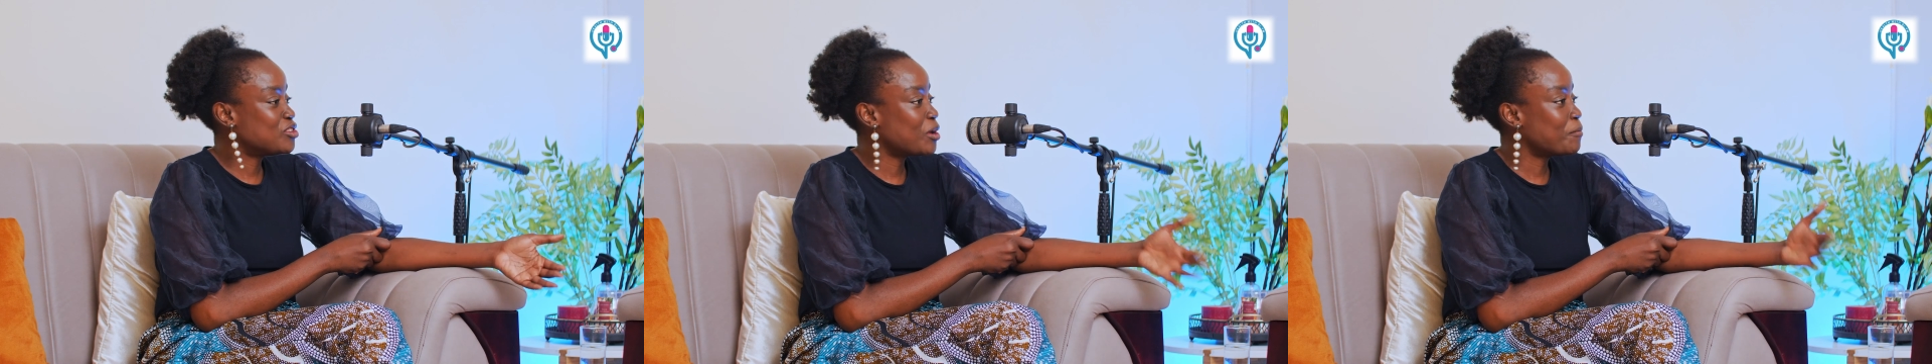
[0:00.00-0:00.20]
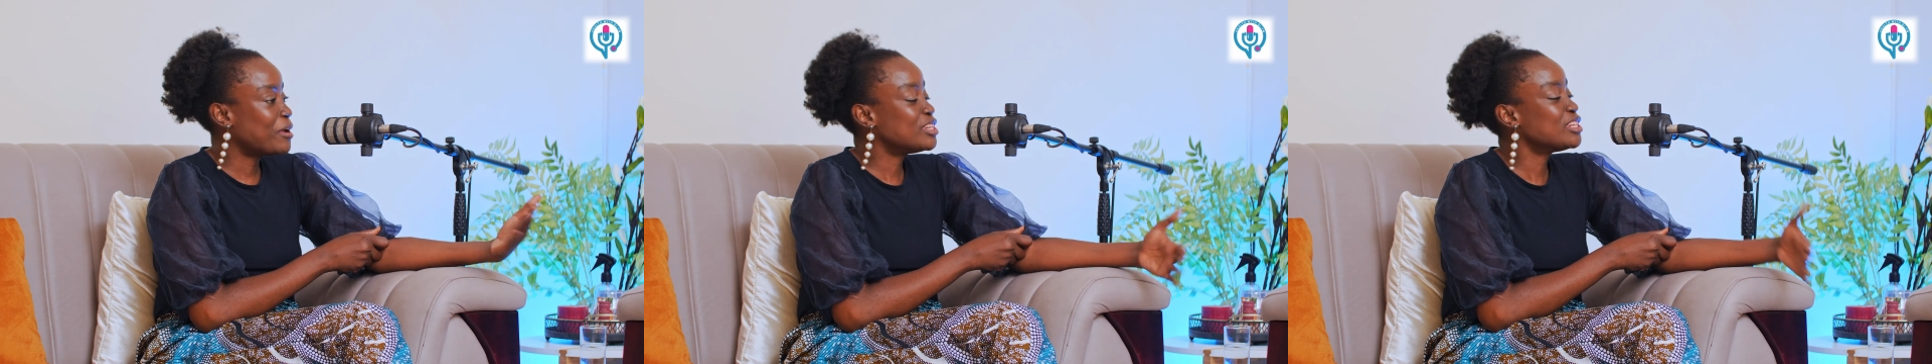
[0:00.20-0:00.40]

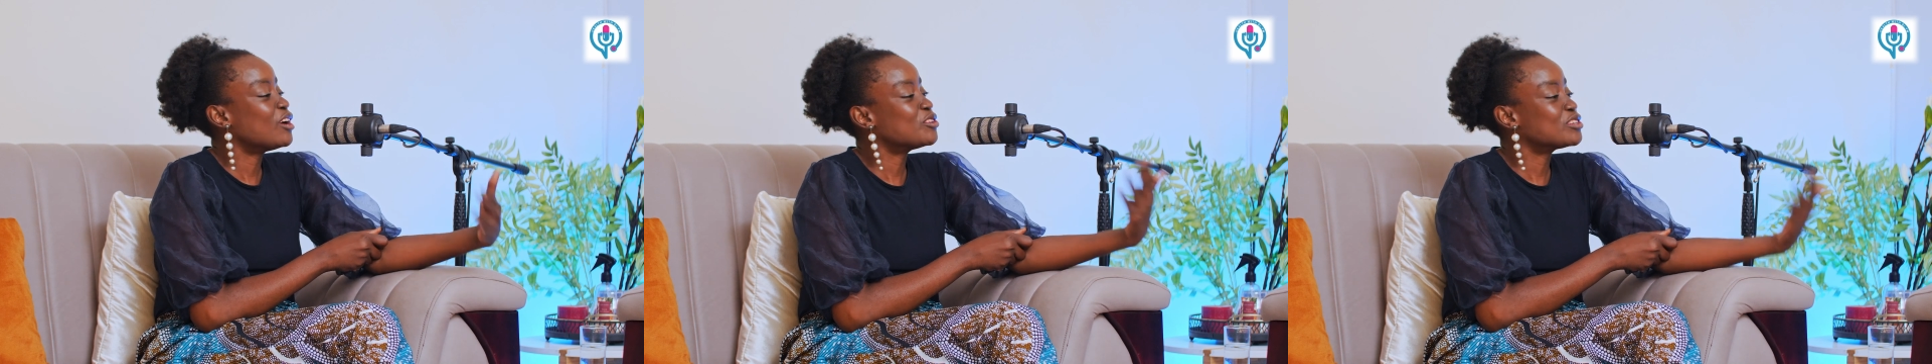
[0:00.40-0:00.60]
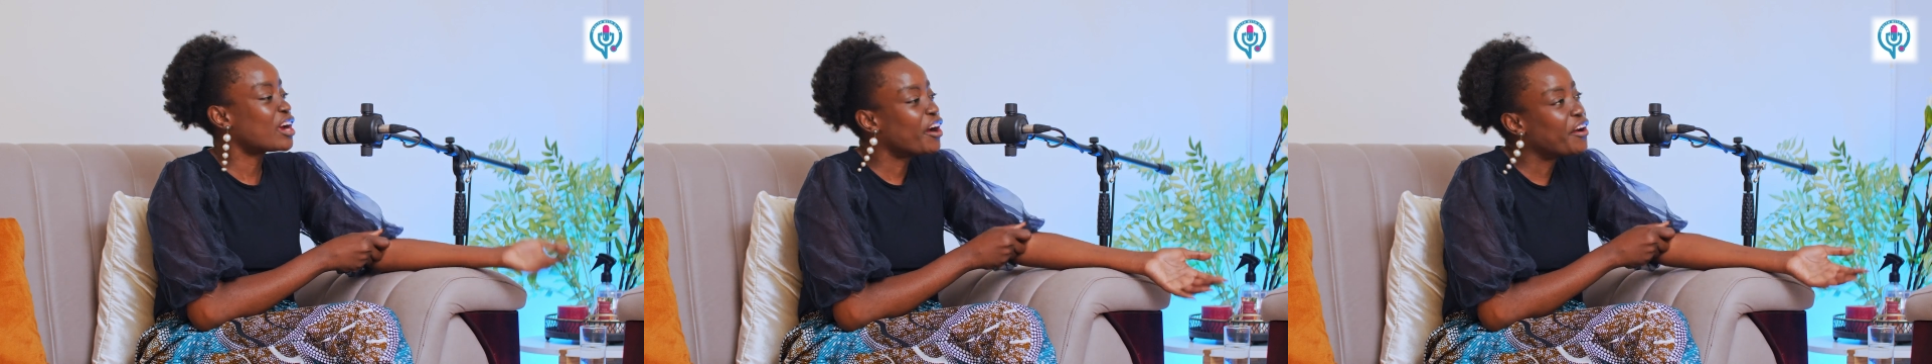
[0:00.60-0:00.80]
So imagine I
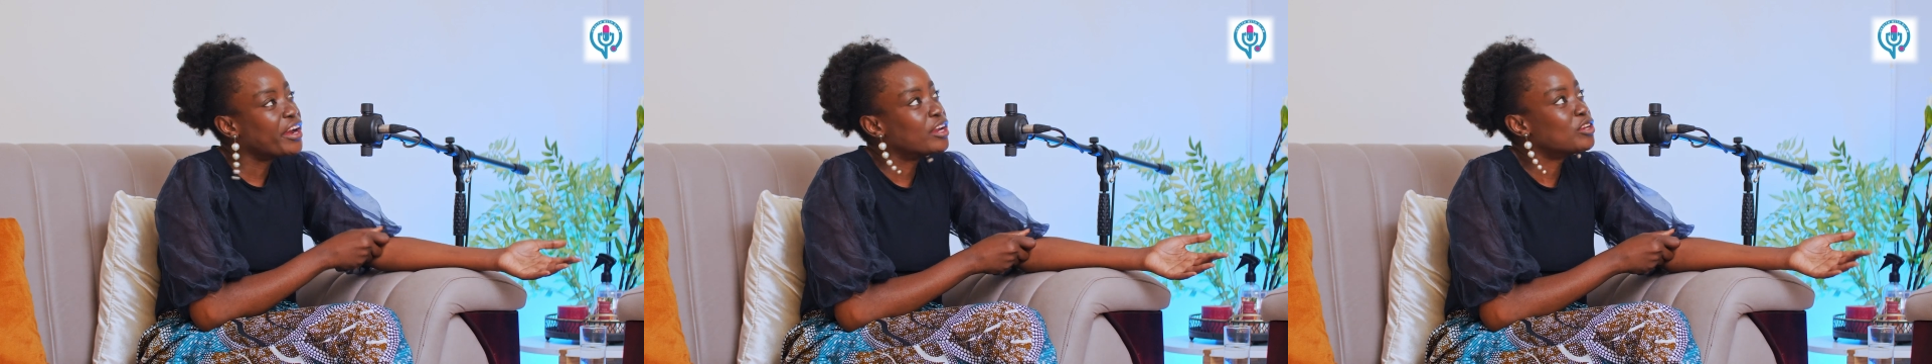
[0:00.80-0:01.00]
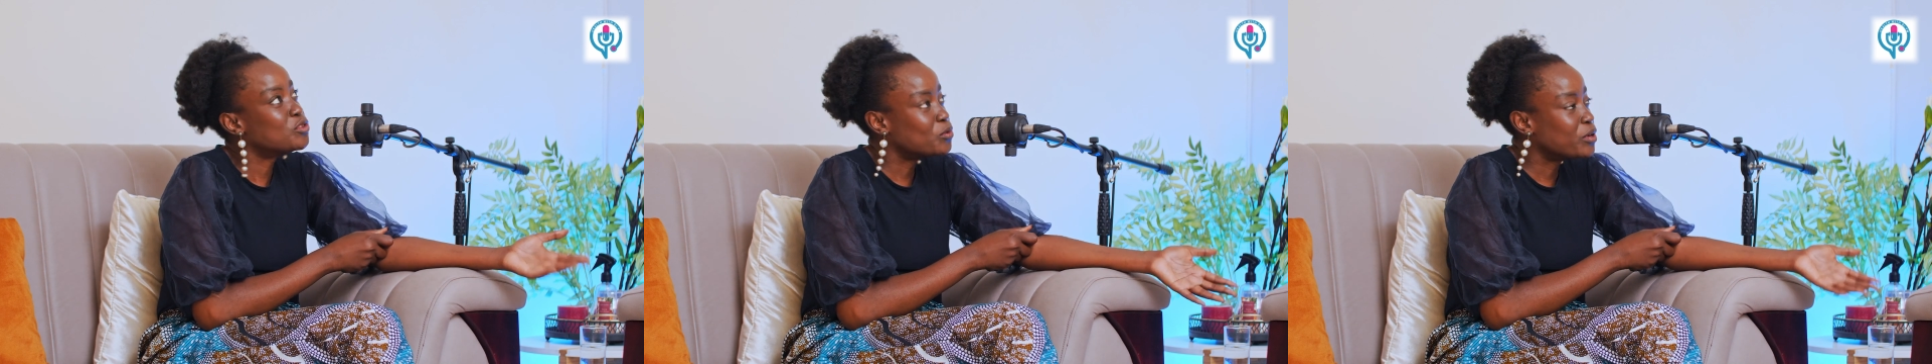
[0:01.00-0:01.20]
was carrying
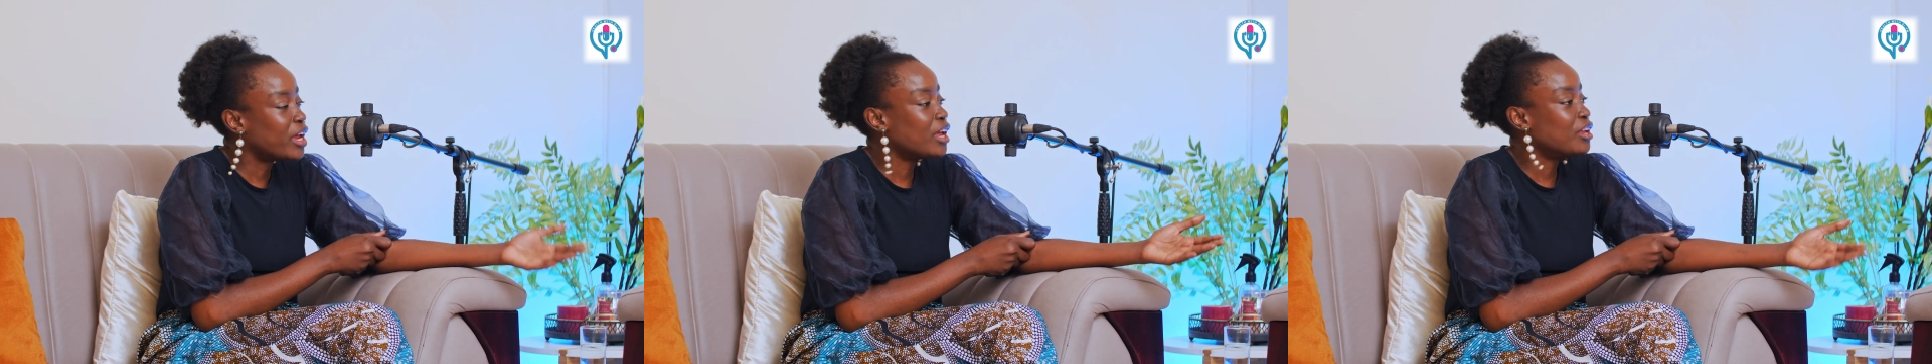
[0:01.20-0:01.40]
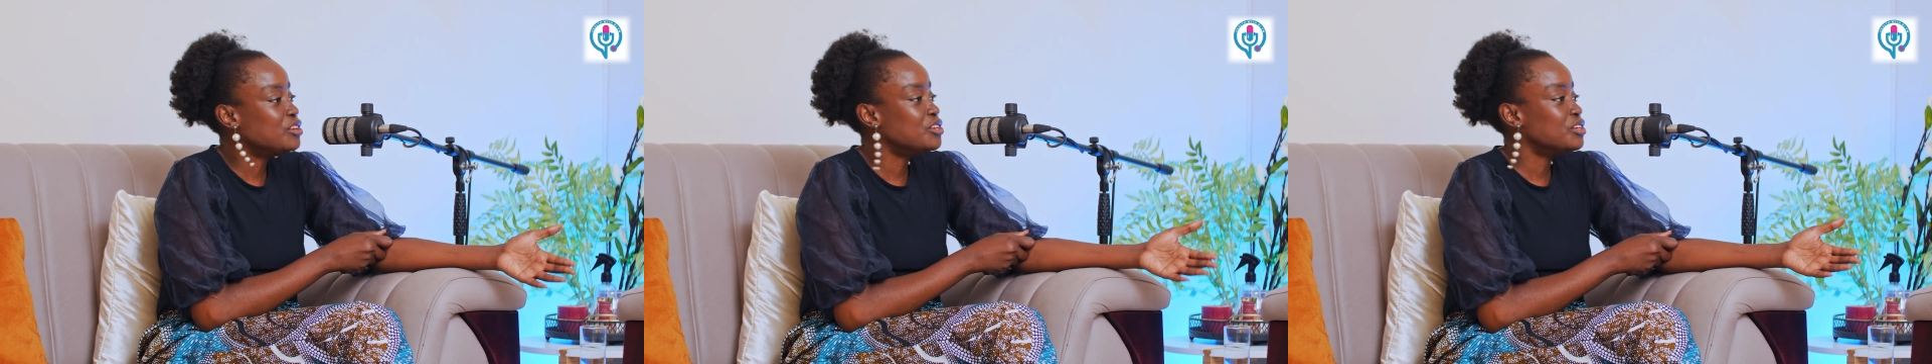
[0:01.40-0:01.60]
a 2
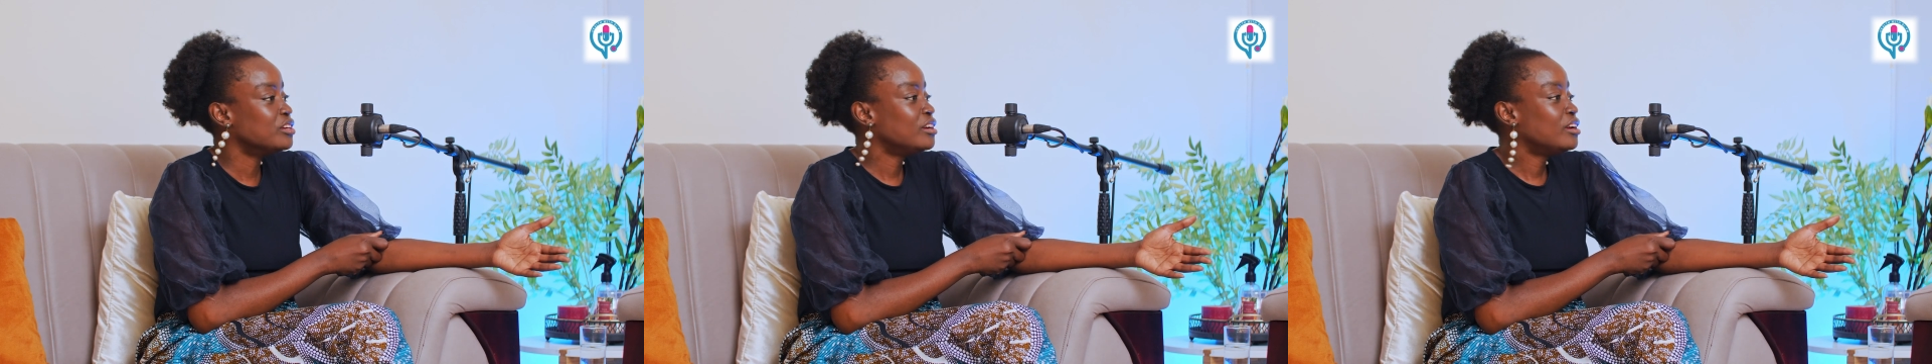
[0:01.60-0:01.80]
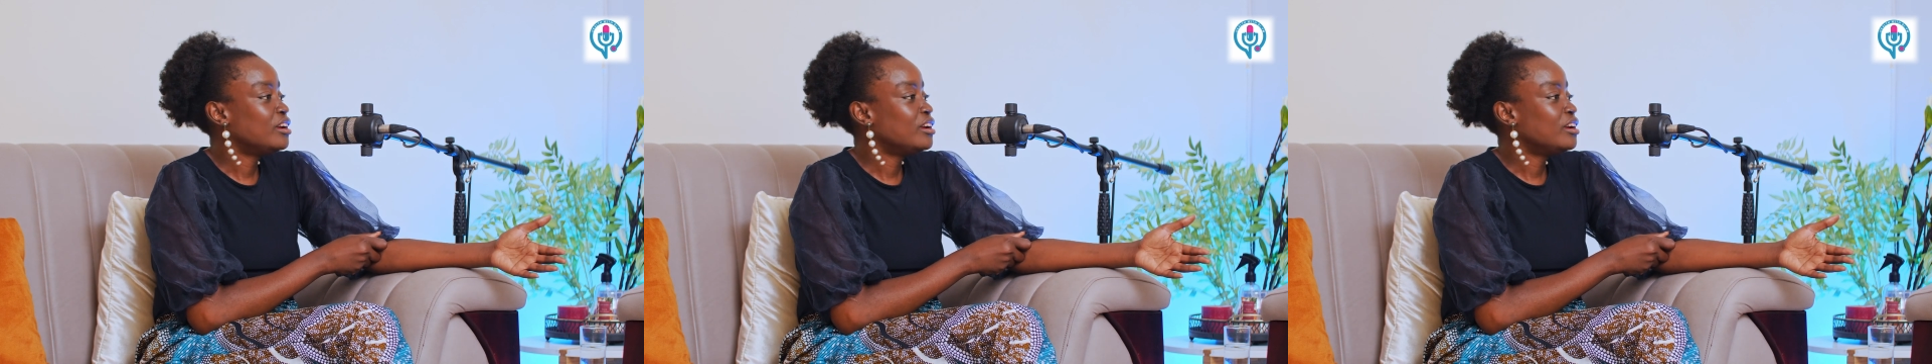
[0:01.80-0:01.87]
kg